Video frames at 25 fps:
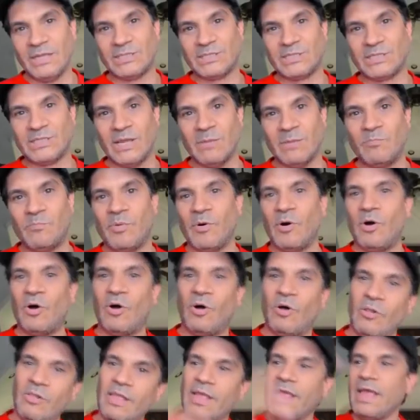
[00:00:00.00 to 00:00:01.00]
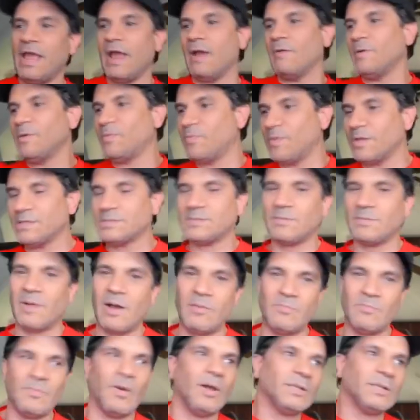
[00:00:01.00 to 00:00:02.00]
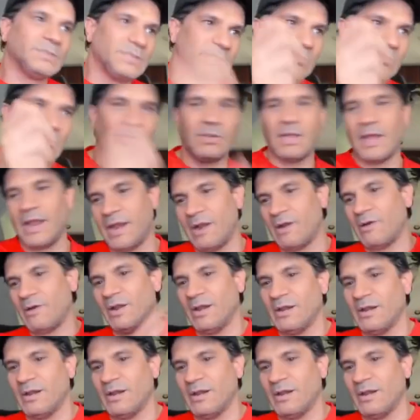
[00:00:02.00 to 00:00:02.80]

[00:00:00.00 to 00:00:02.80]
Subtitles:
simple. Everything's about multiplayer.